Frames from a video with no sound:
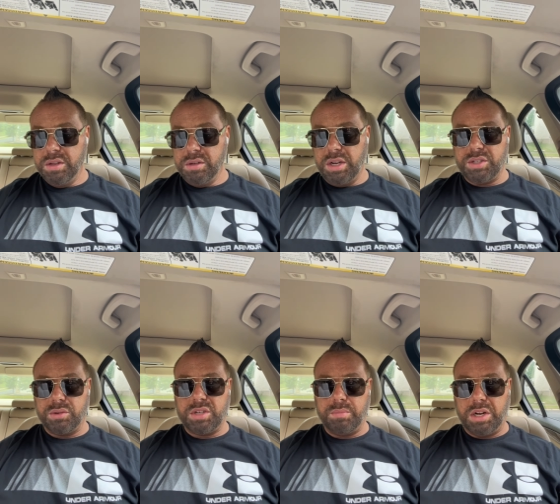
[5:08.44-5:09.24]
And so
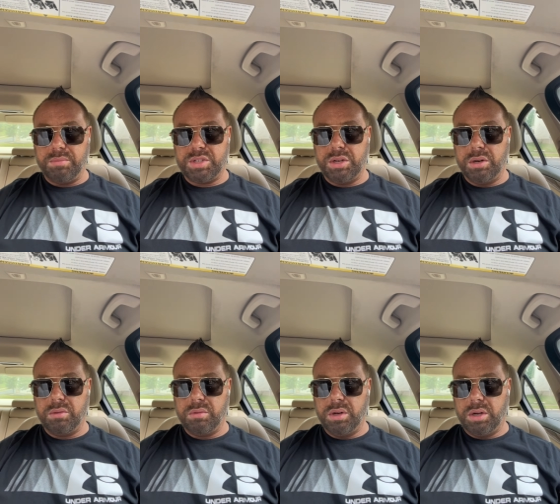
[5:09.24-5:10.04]
sometimes you
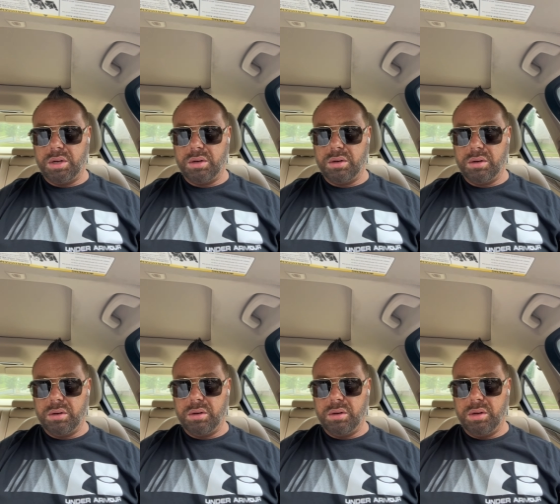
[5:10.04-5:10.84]
know, uh,
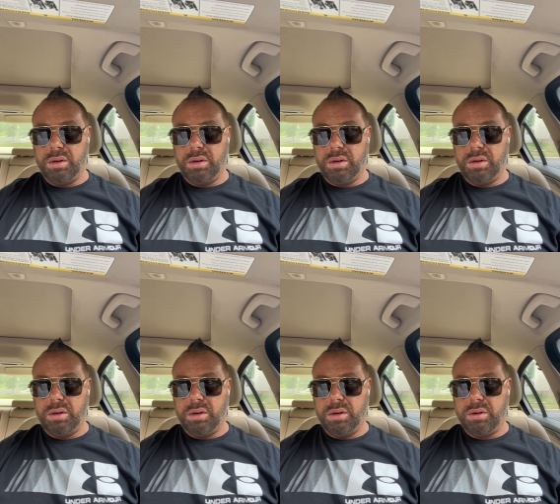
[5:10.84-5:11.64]

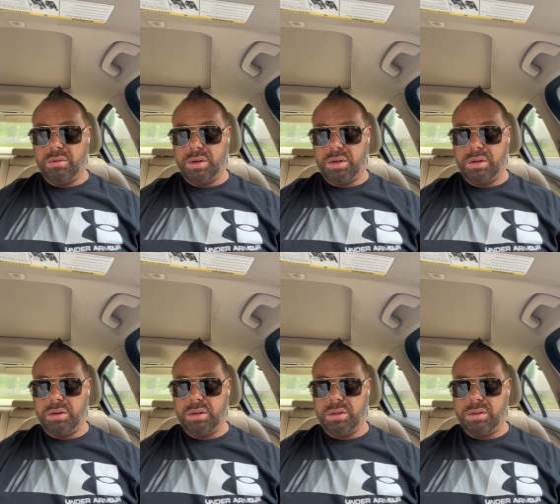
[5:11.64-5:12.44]
you know, uh,
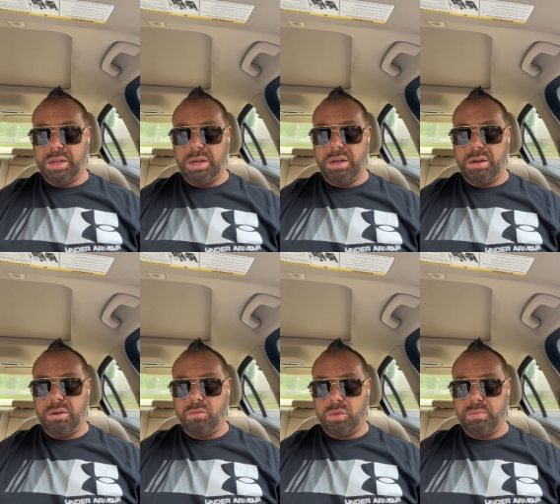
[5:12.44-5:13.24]
they
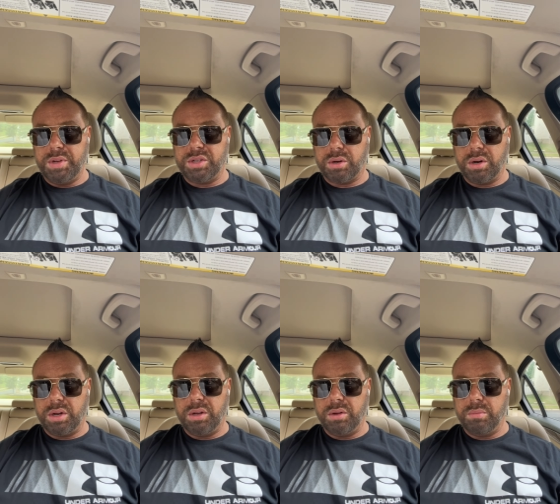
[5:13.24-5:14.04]
won't be
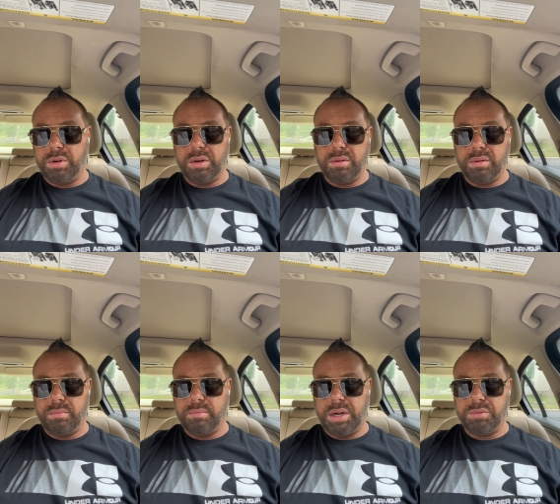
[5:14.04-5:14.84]
targeting you, but
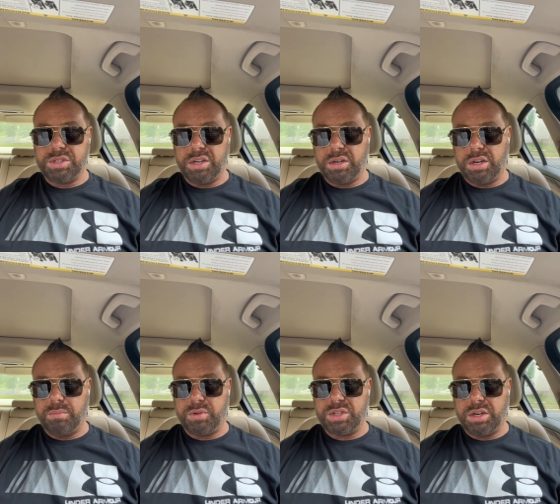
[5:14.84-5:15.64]
I would say ninety
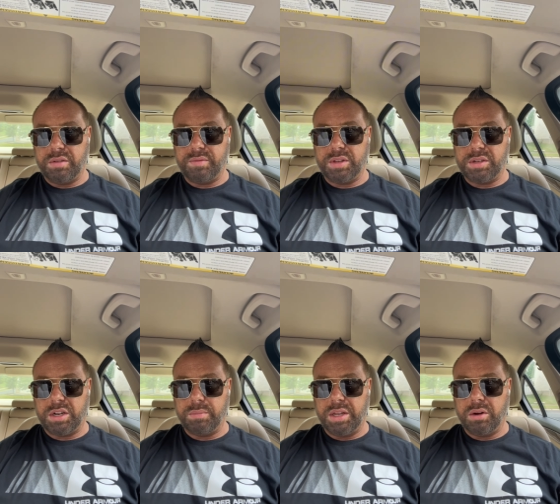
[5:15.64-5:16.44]
percent of the
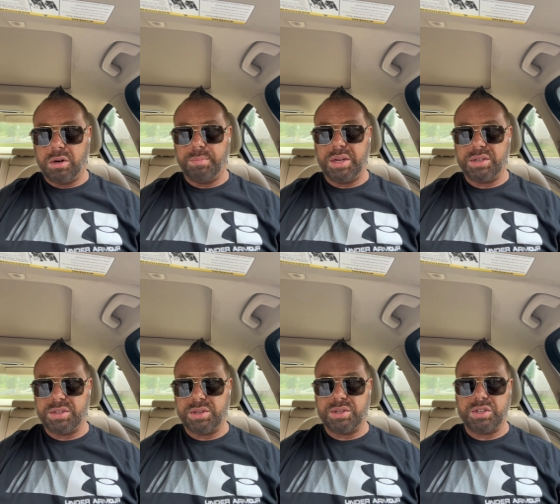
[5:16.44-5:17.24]
time they are because
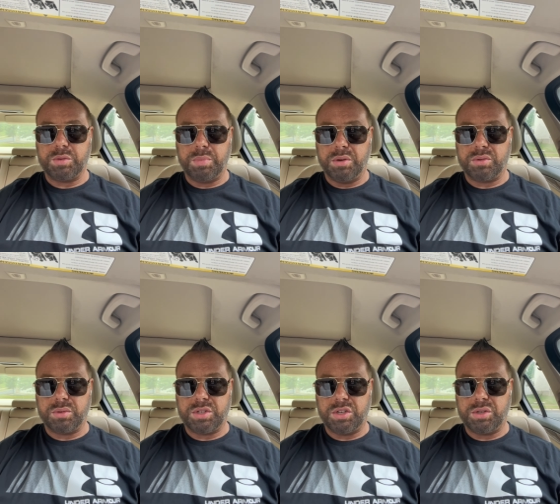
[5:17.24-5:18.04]
there's a spiritual
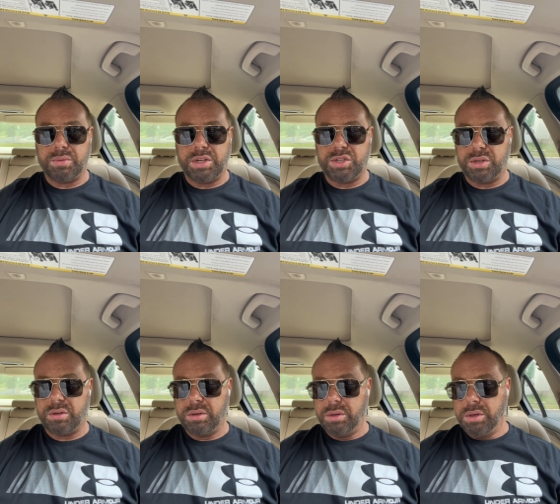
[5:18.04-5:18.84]

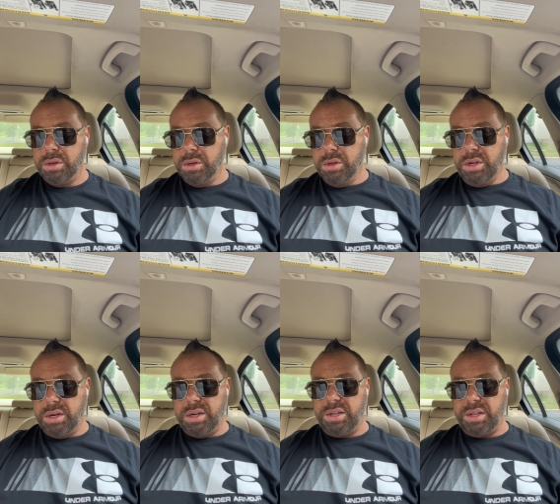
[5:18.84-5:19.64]
situation, and
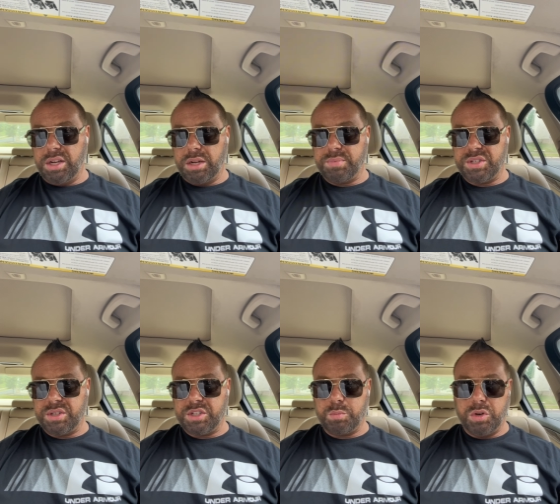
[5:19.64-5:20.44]
anything happens in the
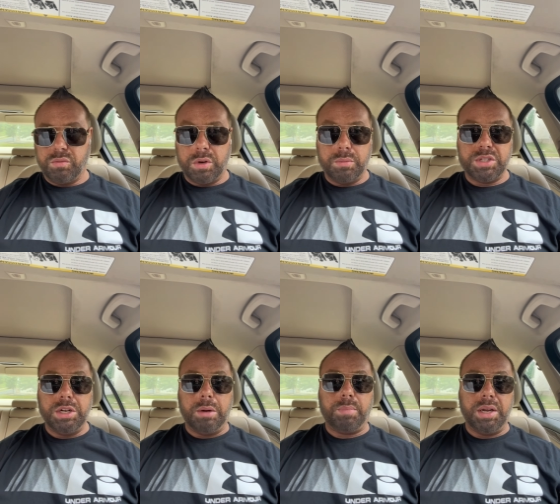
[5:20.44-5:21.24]
spirit realm is
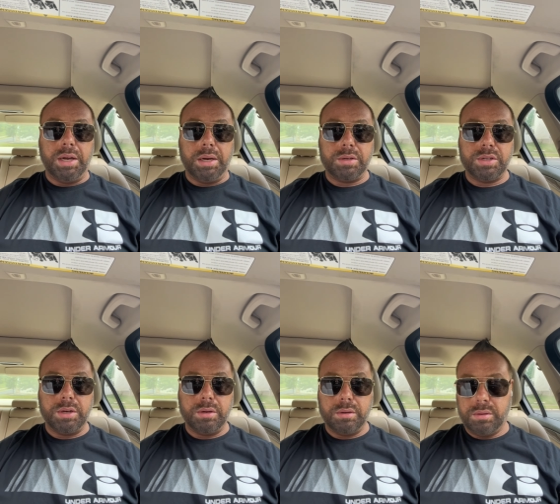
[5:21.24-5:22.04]
not by accident.